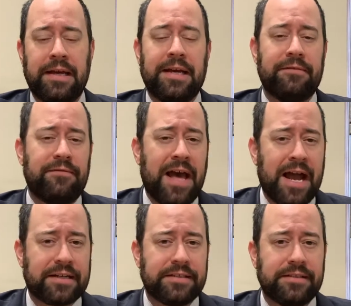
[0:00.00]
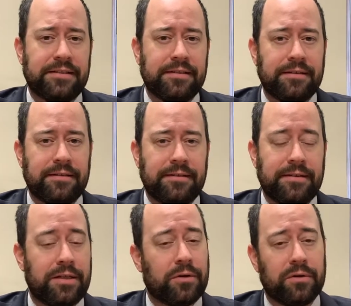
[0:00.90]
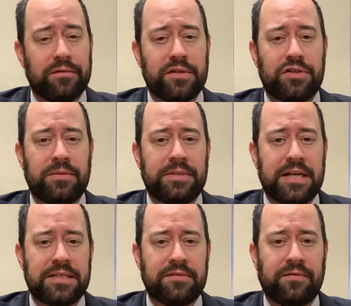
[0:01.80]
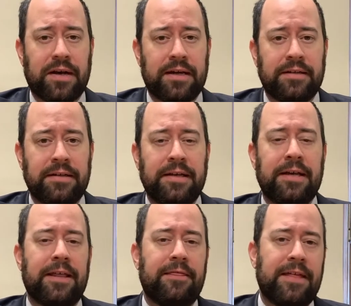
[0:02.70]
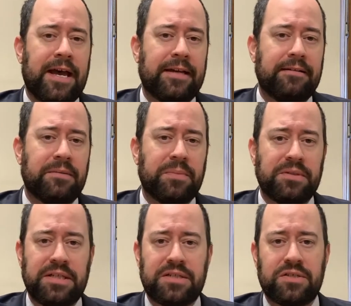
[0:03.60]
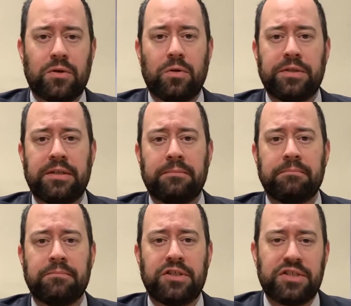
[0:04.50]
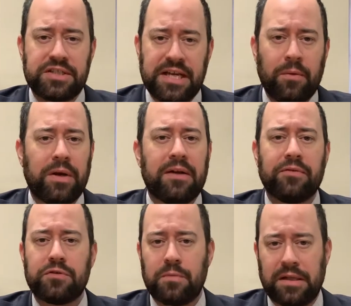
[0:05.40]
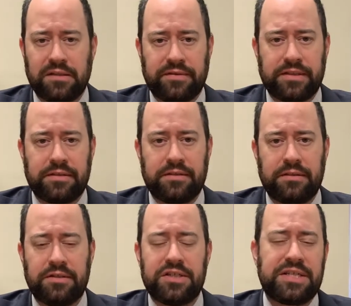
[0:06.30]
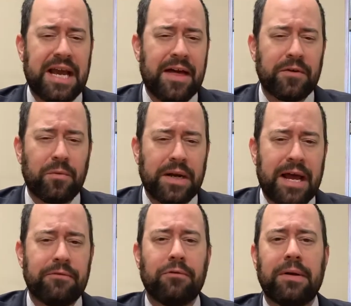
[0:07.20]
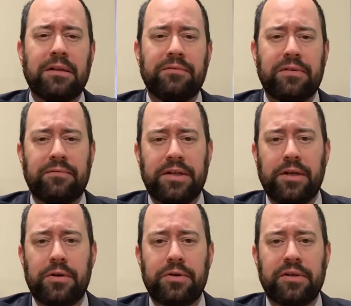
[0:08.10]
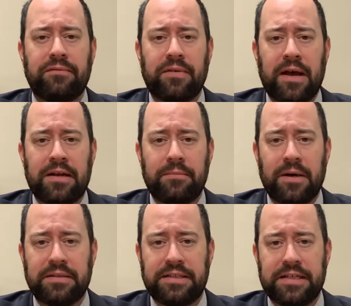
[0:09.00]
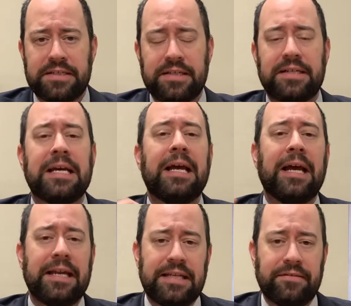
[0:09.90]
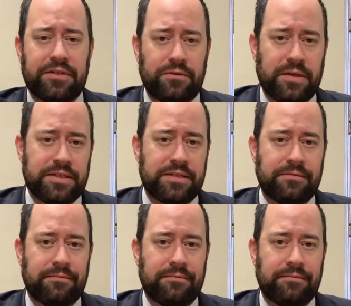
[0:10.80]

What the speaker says: In fact, the owner of the gym testified that the police told him to just get whatever's relevant. Just gather whatever relevant video you can find about the incident and give it to us.